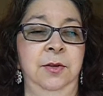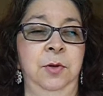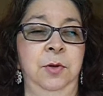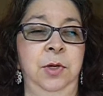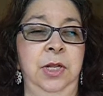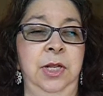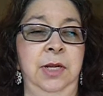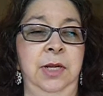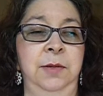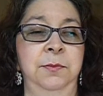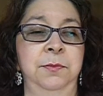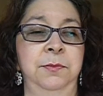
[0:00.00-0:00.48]

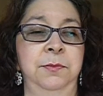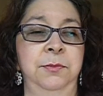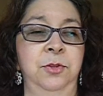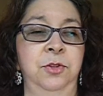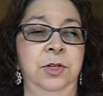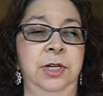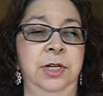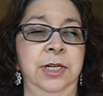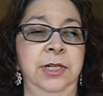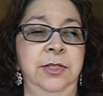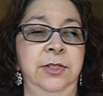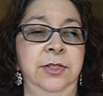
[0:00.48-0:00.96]
Well, I'm
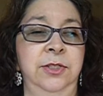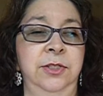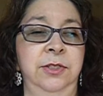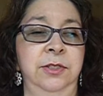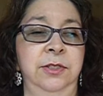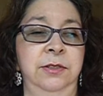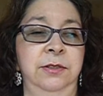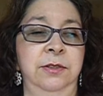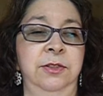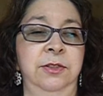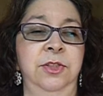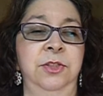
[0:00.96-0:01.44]
trying
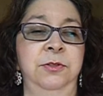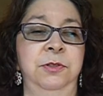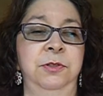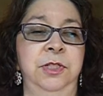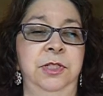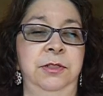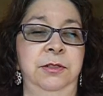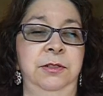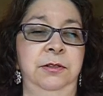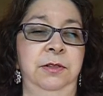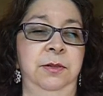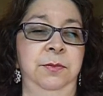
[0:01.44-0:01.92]
to
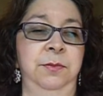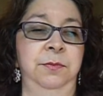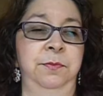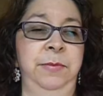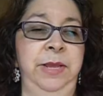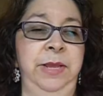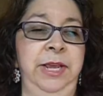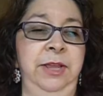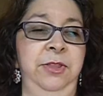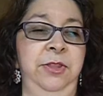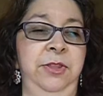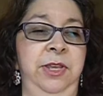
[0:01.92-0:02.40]
do a
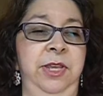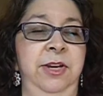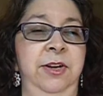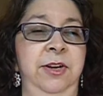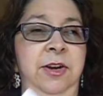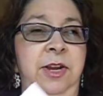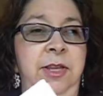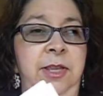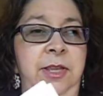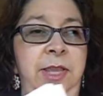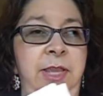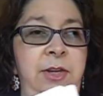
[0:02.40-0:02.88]
math
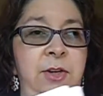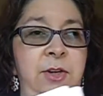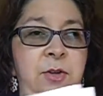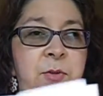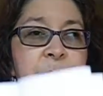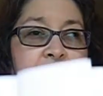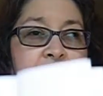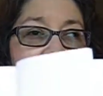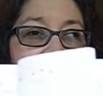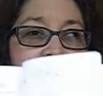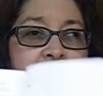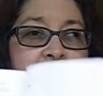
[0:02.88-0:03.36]
here. I can't
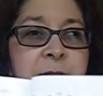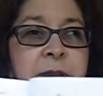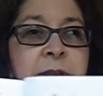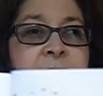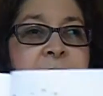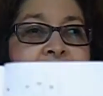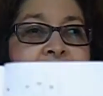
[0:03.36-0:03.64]
do math.